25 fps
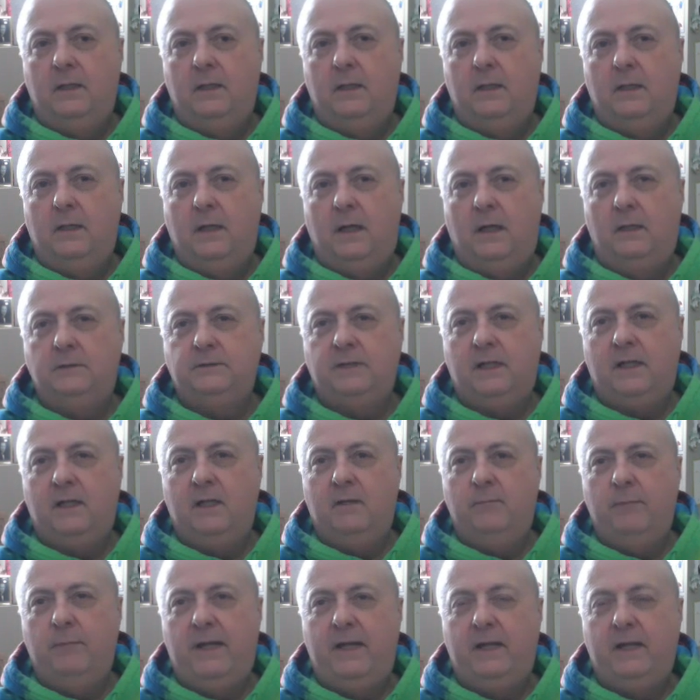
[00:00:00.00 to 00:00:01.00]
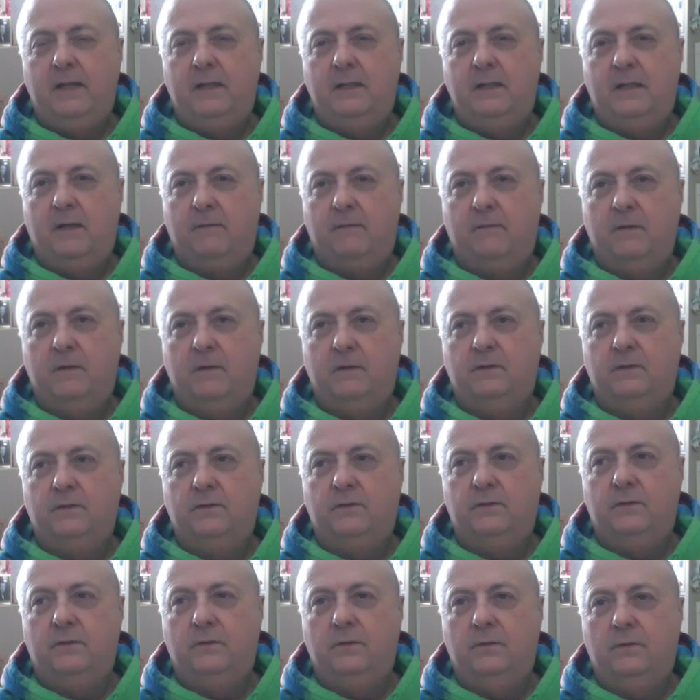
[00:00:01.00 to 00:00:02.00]
how's that going to make a difference
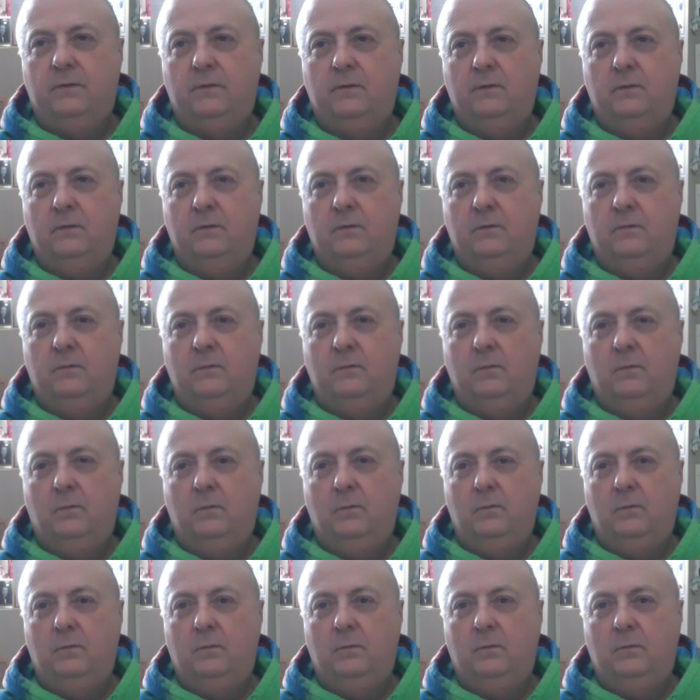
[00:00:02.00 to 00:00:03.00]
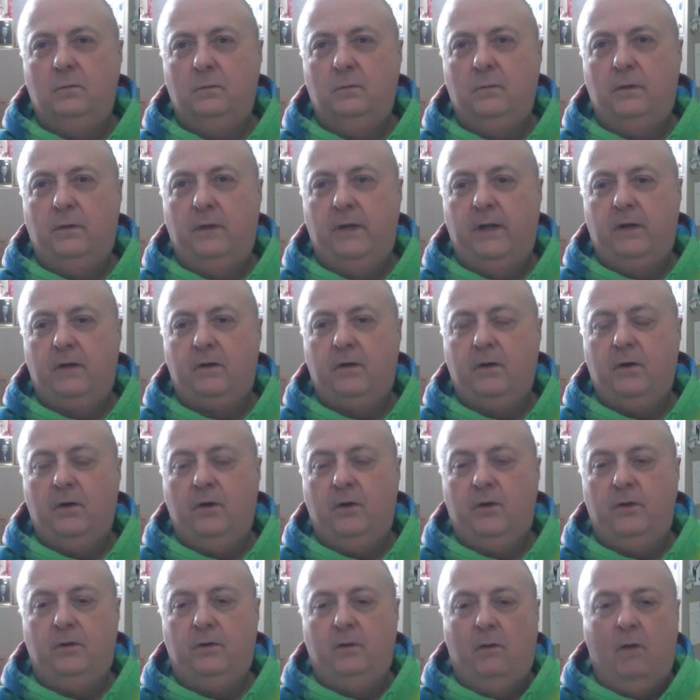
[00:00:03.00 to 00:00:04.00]
to their
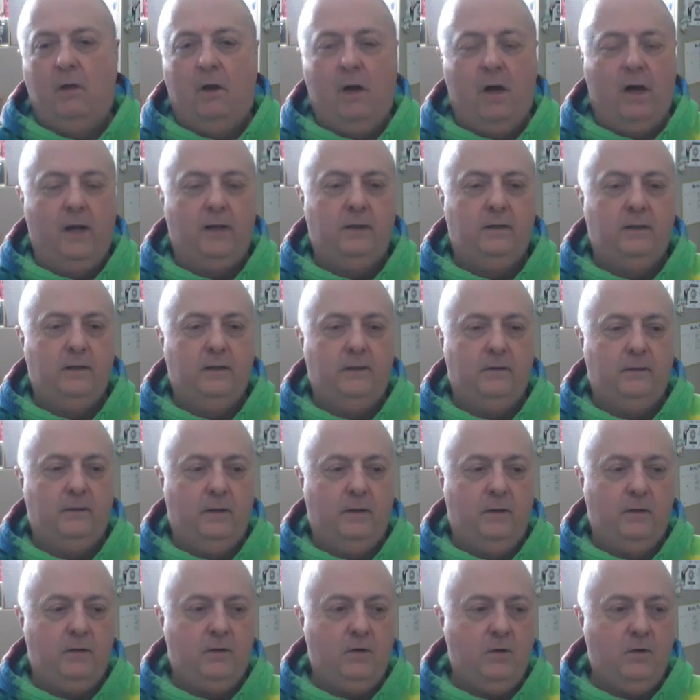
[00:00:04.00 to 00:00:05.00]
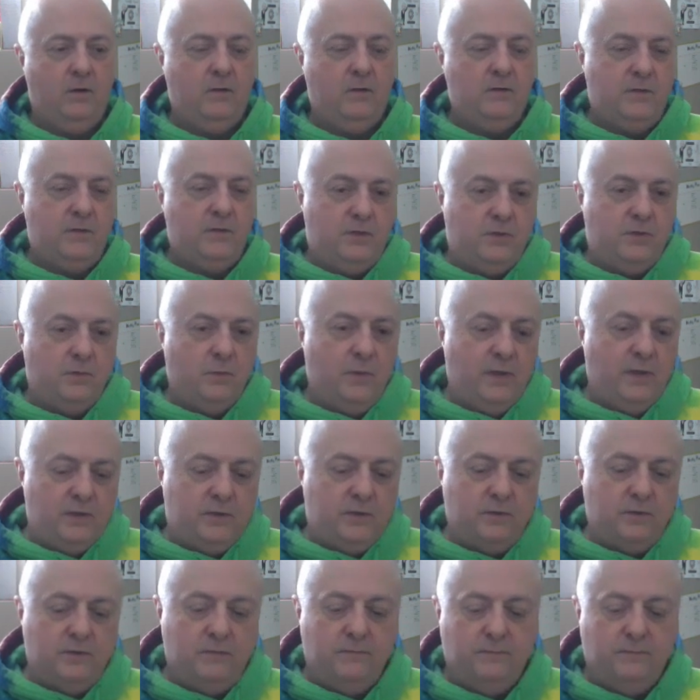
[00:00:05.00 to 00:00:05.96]
current lot or their current situation?